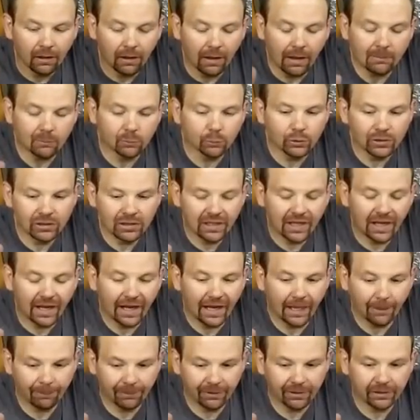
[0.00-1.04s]
I'm real
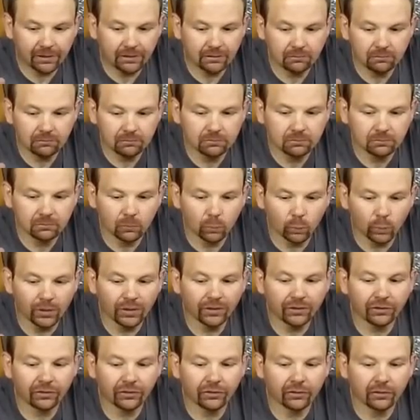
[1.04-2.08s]
happy
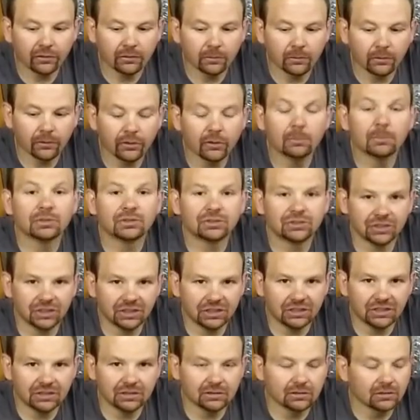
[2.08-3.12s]
with the
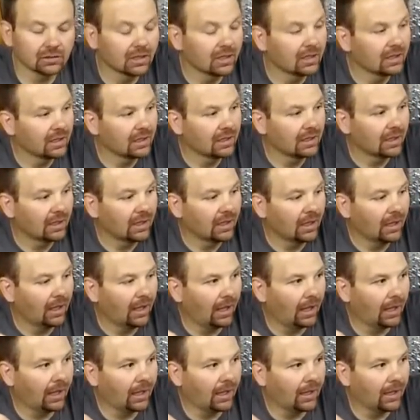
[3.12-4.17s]
machine
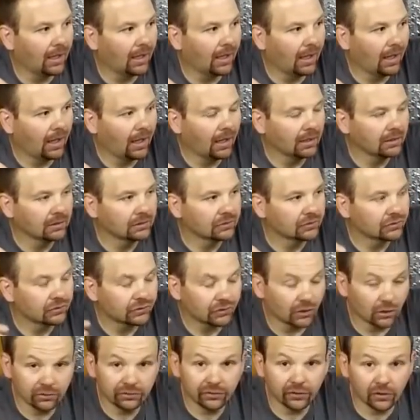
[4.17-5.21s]

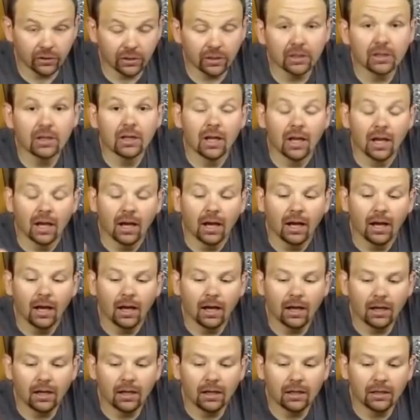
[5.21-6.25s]
so far.
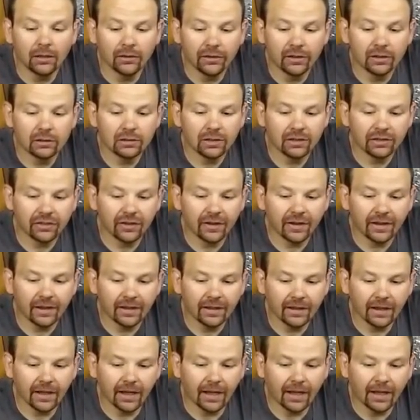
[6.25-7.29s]
The only
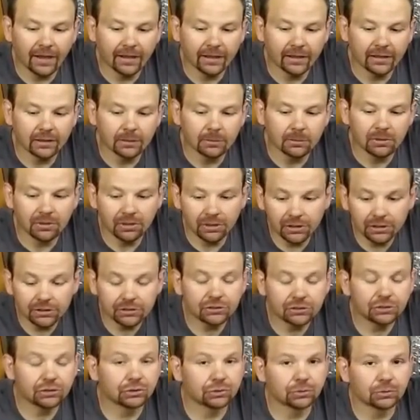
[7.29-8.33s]
thing I am
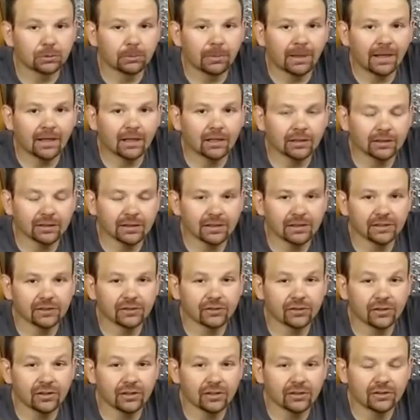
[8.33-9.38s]
unsure about
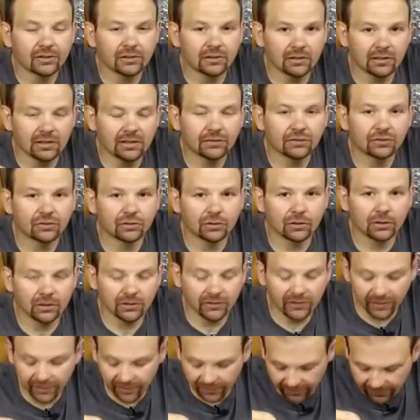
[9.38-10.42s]
is this lift
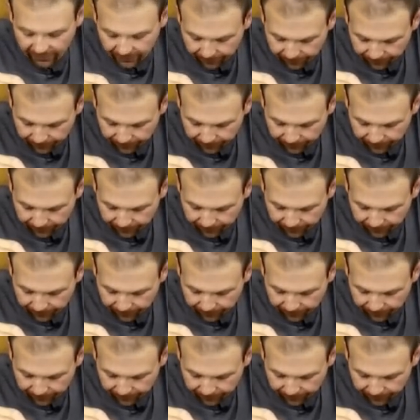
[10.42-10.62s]
start TIG.